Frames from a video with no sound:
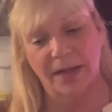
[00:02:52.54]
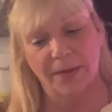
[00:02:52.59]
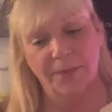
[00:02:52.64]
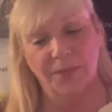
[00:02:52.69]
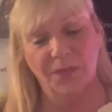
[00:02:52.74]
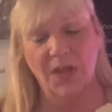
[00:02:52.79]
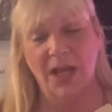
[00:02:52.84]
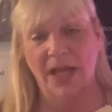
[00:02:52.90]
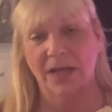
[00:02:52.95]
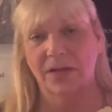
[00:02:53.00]

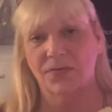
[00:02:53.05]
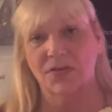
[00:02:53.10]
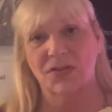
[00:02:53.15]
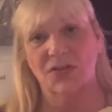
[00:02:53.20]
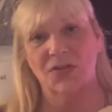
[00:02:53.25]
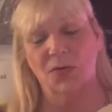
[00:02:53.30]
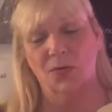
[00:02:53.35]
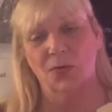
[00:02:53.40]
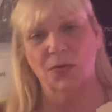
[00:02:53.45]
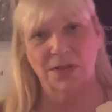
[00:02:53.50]
Knight of
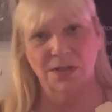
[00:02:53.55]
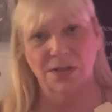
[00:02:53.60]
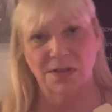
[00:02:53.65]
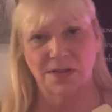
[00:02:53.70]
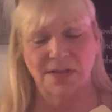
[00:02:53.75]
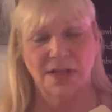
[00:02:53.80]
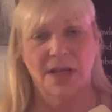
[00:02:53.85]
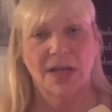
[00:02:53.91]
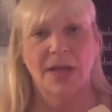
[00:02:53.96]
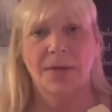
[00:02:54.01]

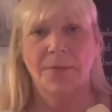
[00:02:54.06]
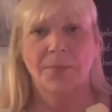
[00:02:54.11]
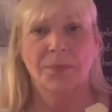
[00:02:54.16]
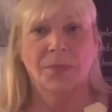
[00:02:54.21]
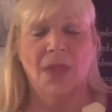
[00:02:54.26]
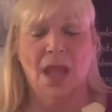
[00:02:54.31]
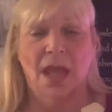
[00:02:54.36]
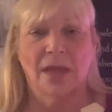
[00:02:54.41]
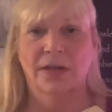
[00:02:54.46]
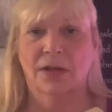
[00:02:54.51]
Swords.
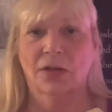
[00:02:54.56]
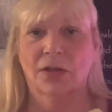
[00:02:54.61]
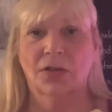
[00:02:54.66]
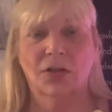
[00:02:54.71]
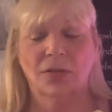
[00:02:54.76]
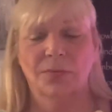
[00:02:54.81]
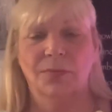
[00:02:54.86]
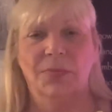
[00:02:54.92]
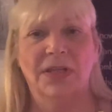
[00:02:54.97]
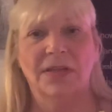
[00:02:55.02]
There
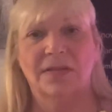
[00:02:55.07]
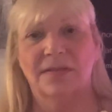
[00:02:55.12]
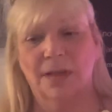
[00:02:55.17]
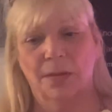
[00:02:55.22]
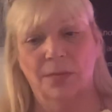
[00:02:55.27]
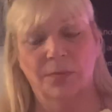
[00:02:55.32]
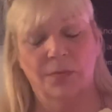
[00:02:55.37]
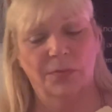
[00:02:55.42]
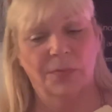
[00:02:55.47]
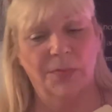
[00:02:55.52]
could be
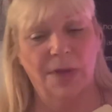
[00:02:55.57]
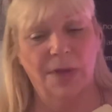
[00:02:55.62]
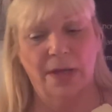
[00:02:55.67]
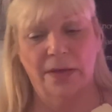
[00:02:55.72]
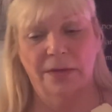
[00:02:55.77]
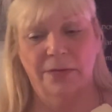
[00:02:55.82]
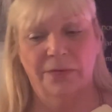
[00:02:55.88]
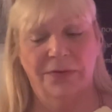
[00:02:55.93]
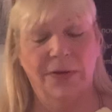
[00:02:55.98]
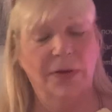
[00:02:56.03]
some
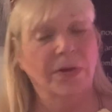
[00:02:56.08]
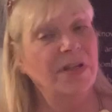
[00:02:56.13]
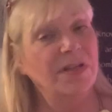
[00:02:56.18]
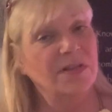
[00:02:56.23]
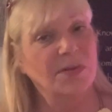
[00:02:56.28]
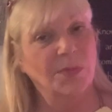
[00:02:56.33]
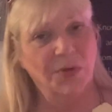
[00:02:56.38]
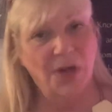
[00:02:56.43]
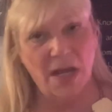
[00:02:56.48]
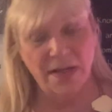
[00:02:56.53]
very
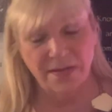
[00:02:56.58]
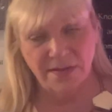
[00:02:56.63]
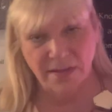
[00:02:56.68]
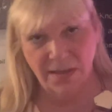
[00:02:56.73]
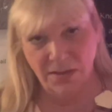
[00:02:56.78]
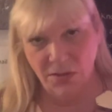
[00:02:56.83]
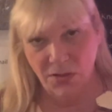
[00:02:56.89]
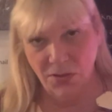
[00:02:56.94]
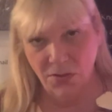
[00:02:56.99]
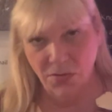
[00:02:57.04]

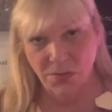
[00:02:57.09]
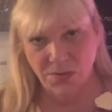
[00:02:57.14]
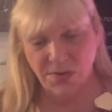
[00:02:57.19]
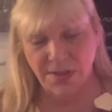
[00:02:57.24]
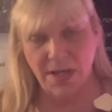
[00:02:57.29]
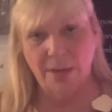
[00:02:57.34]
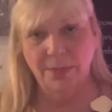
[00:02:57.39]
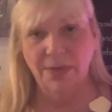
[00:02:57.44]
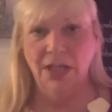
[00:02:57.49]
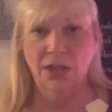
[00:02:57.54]
surprising news
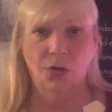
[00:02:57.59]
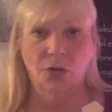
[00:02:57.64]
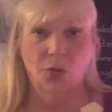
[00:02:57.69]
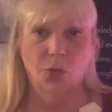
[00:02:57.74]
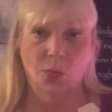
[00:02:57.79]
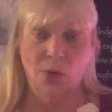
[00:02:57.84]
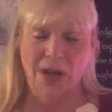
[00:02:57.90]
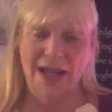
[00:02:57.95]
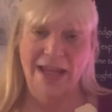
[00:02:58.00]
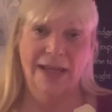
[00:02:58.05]
coming your
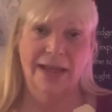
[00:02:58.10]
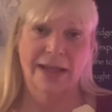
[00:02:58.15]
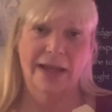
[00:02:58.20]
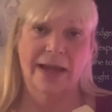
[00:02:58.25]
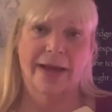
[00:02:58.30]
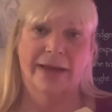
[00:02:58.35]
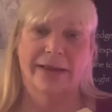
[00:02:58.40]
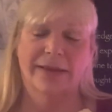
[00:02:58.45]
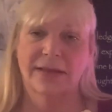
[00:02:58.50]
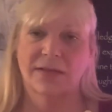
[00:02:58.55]
way
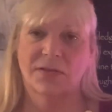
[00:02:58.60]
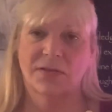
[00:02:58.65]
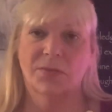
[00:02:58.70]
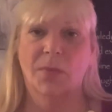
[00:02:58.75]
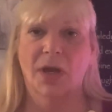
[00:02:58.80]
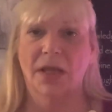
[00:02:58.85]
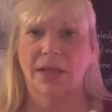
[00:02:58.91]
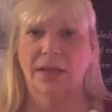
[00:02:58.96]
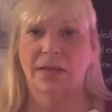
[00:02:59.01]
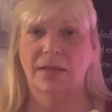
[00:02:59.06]
this
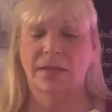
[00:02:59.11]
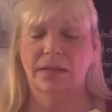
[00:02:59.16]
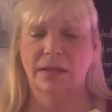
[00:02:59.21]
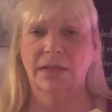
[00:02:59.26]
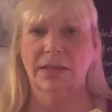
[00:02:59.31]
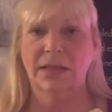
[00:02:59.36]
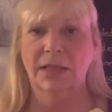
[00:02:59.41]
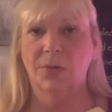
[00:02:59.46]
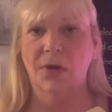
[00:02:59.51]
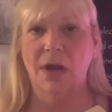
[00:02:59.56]
month,
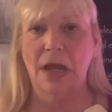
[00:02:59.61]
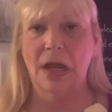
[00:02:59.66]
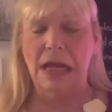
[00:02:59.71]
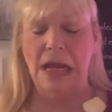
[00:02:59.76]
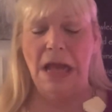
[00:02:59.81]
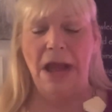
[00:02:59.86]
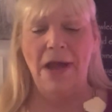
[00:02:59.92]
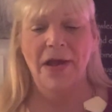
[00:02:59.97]
Libra.